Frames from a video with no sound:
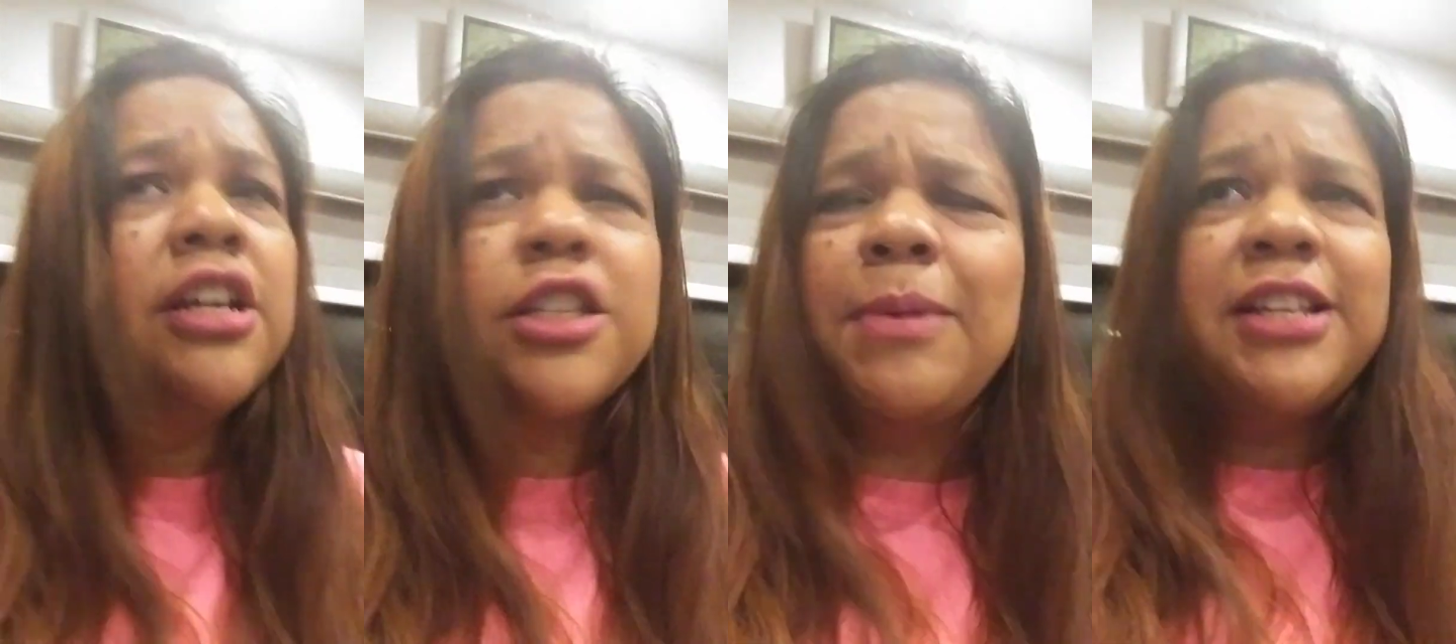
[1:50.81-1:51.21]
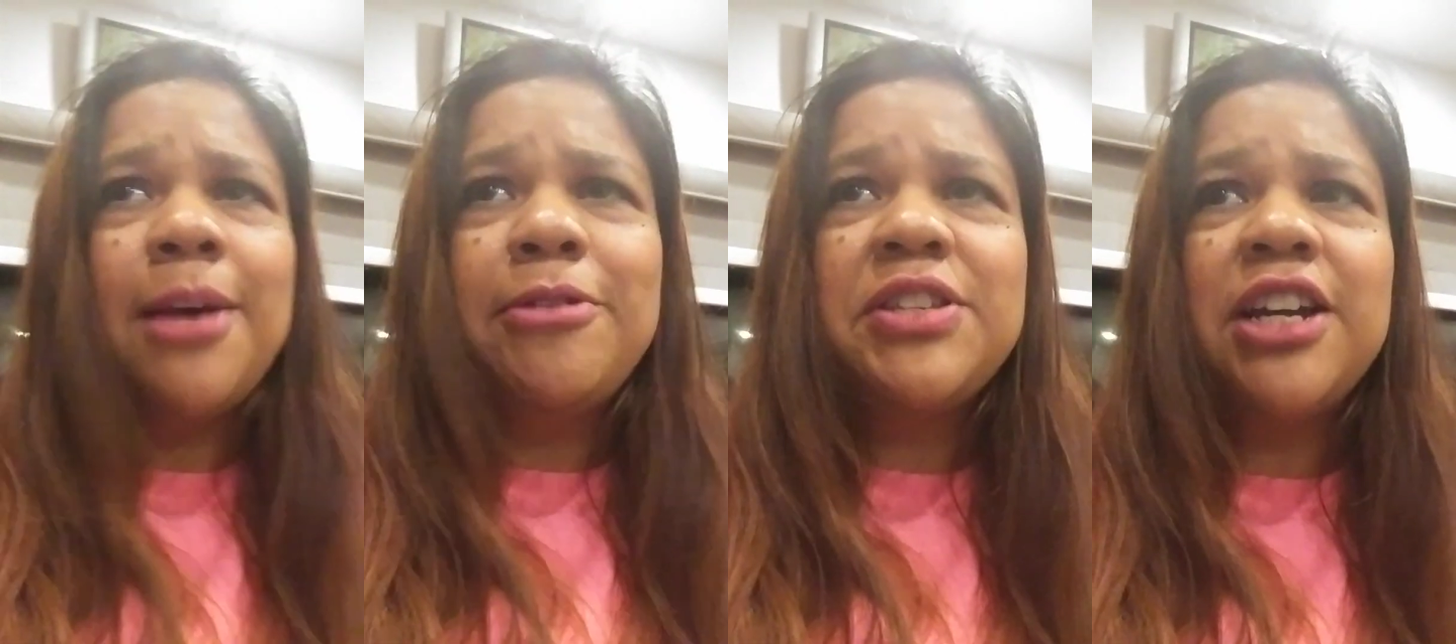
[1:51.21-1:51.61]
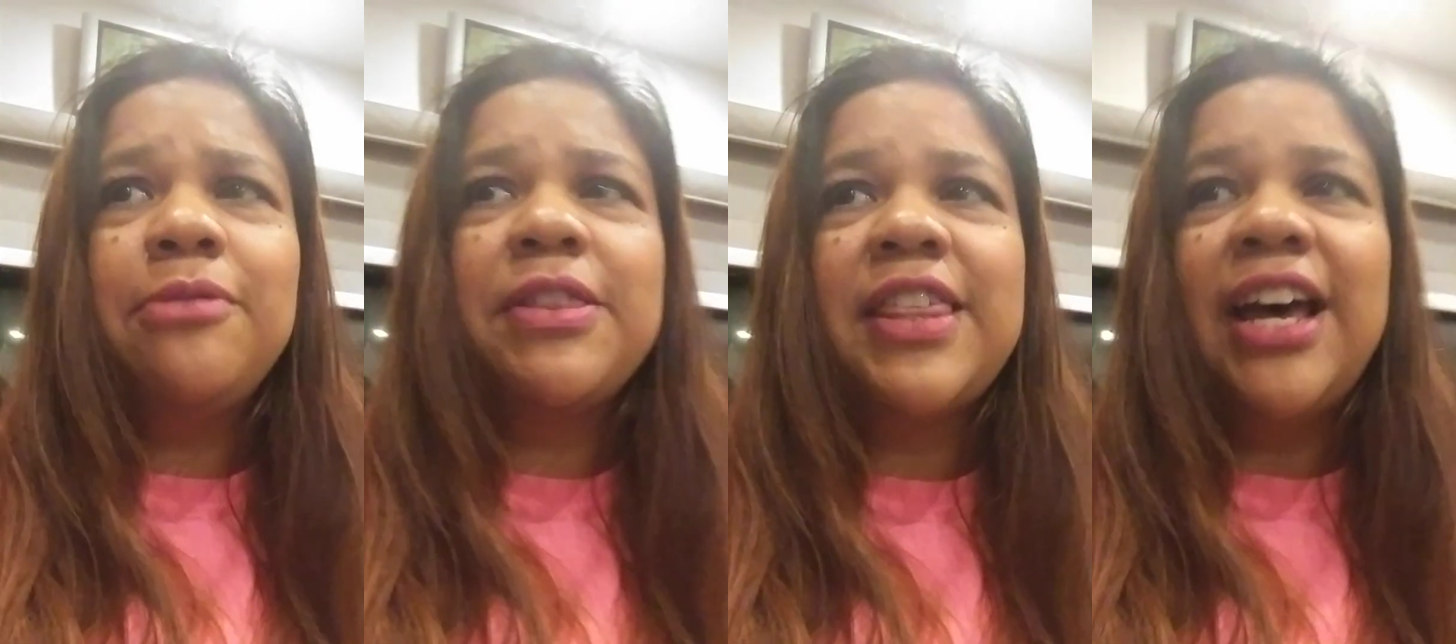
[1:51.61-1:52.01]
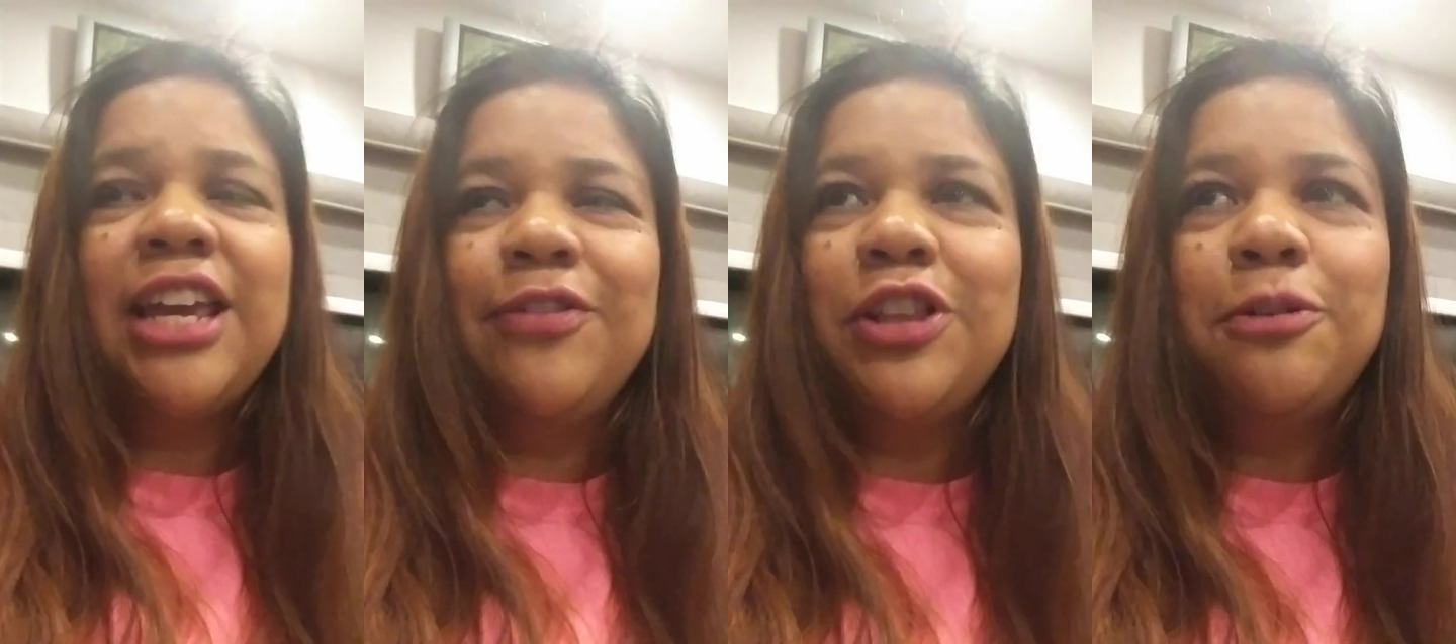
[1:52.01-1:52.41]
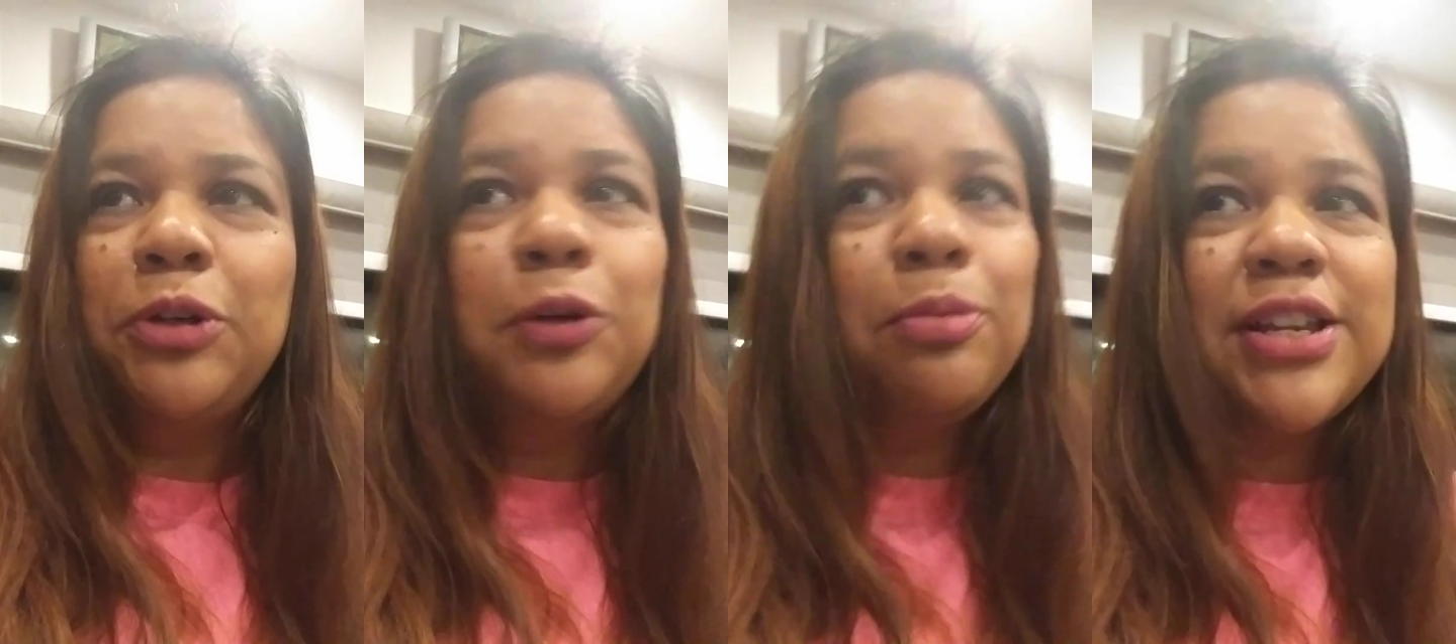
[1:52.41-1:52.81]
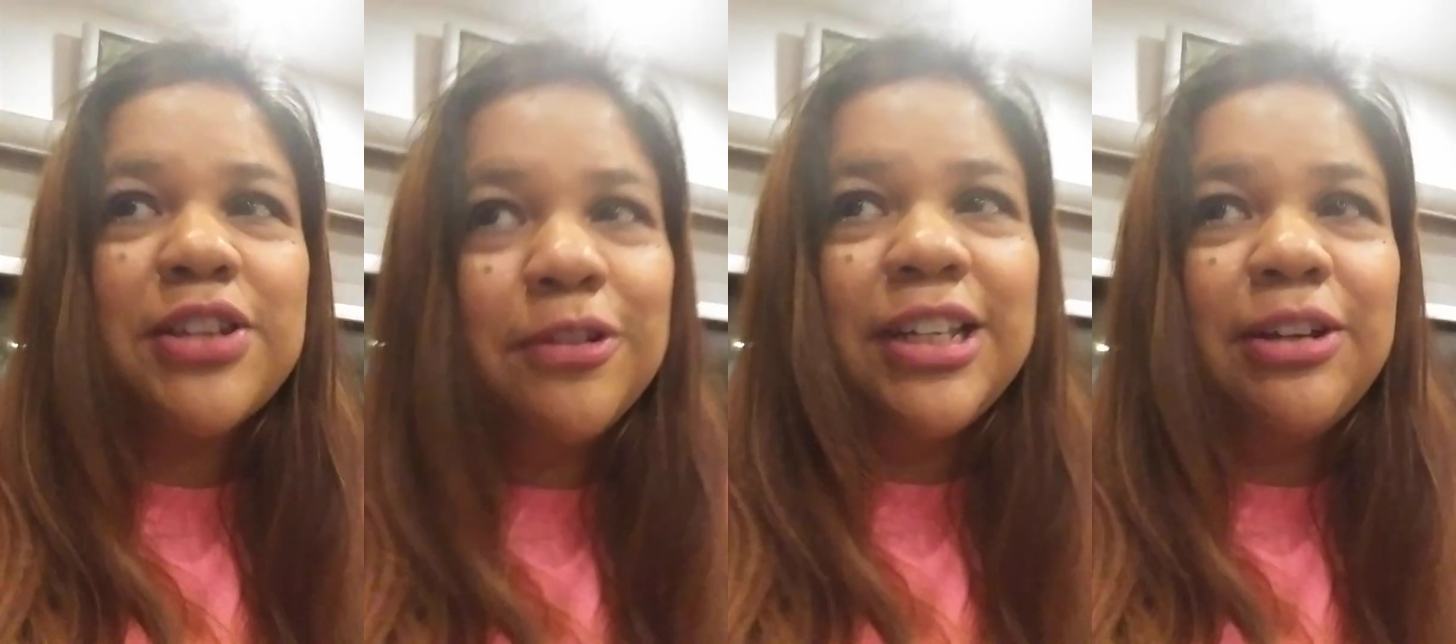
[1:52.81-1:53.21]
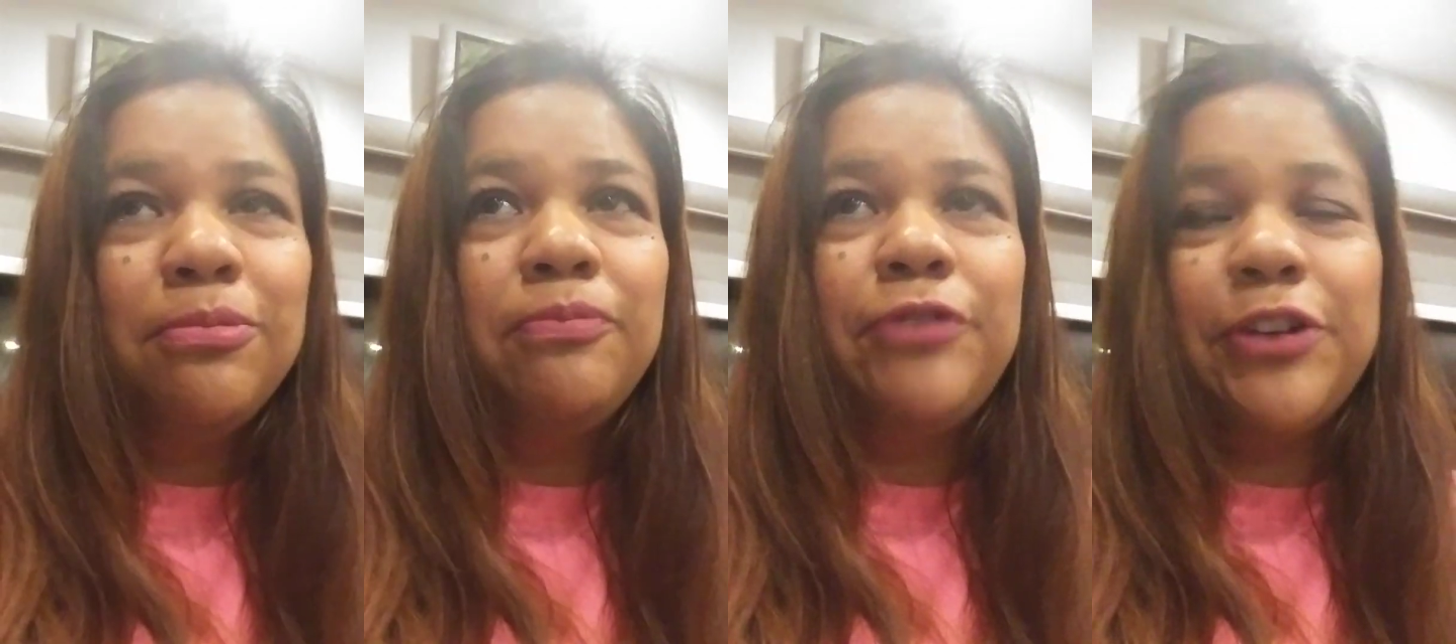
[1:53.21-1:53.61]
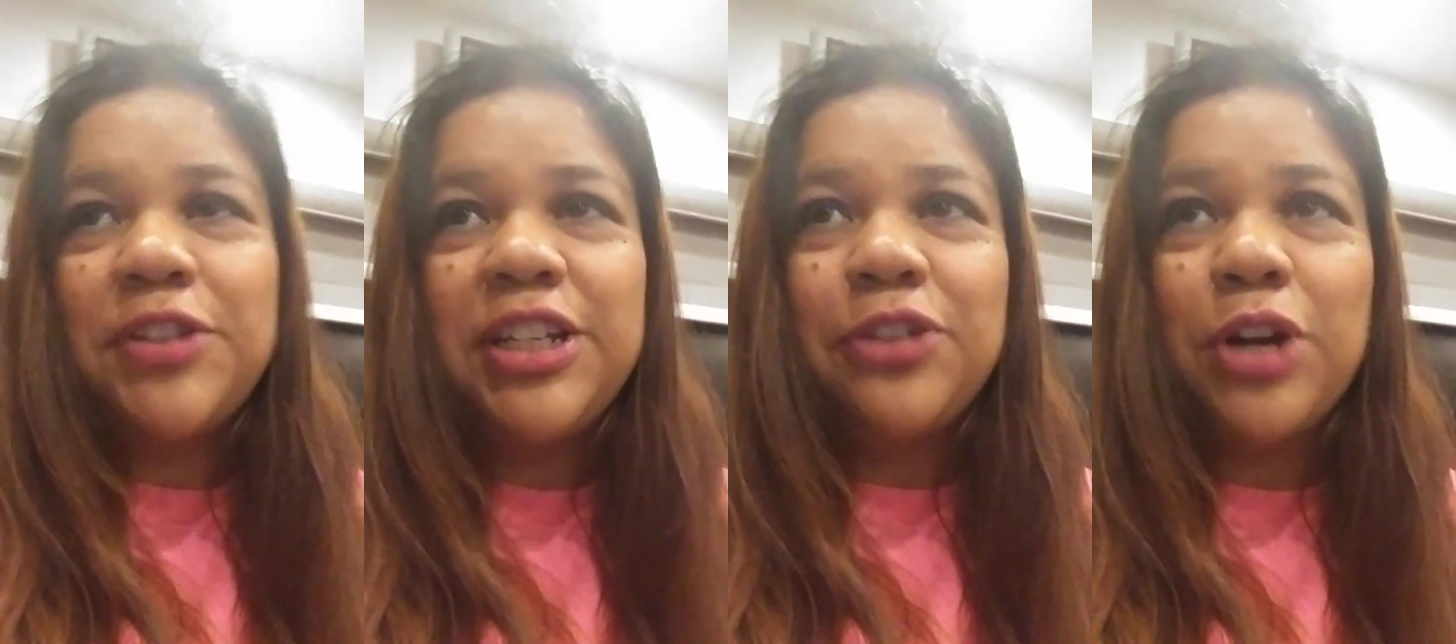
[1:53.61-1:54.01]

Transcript: So by the time I was done with that, even though Millbrae is only 15,